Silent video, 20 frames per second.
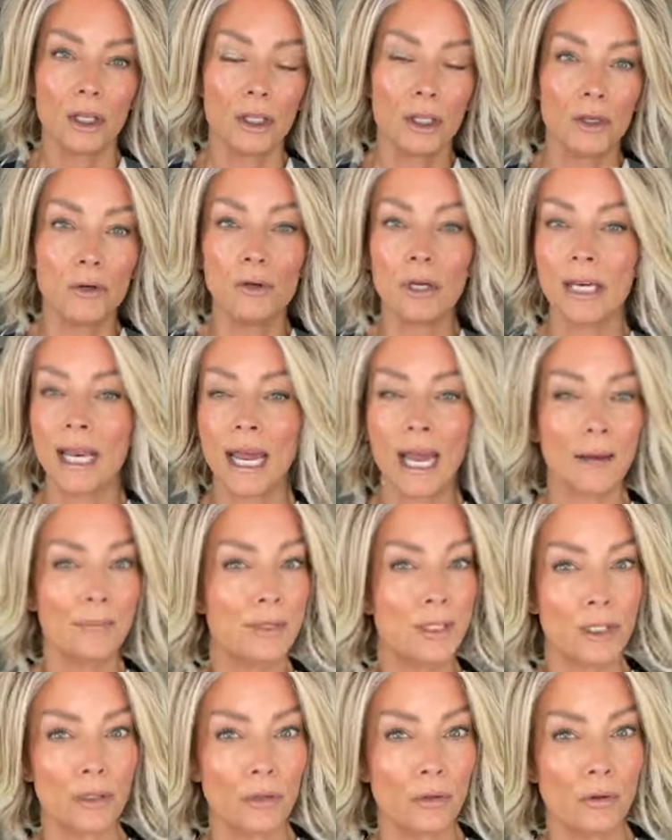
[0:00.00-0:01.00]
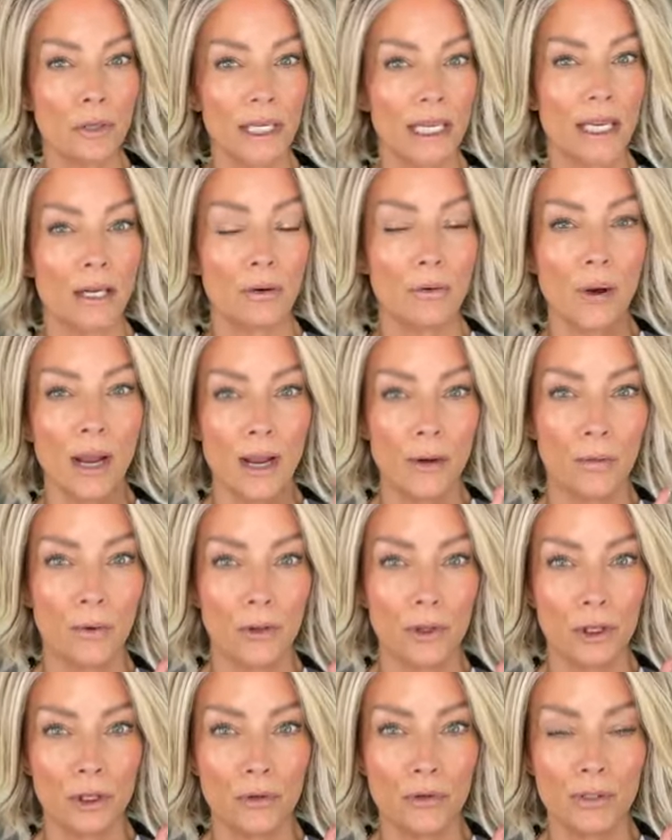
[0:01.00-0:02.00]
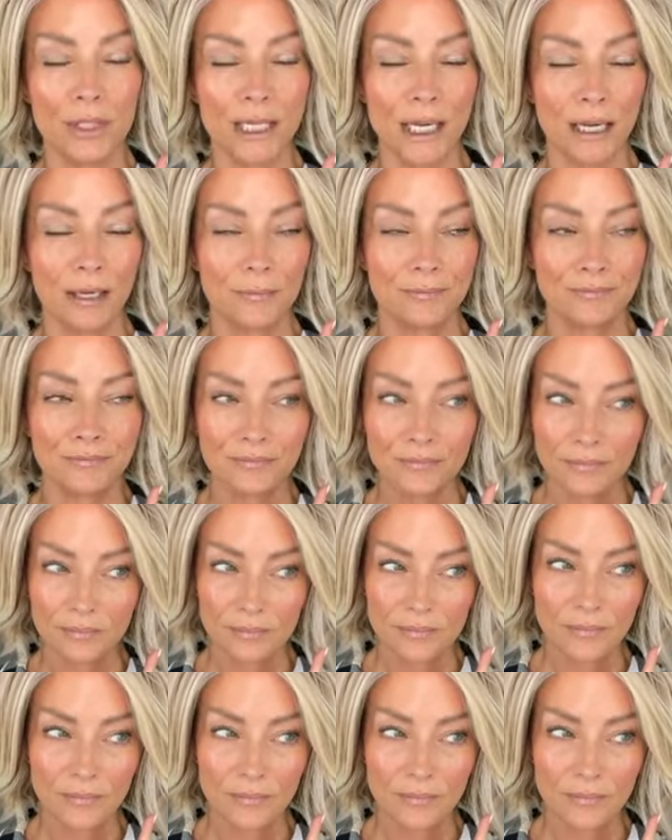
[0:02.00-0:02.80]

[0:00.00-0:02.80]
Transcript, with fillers: you can absolutely get away with using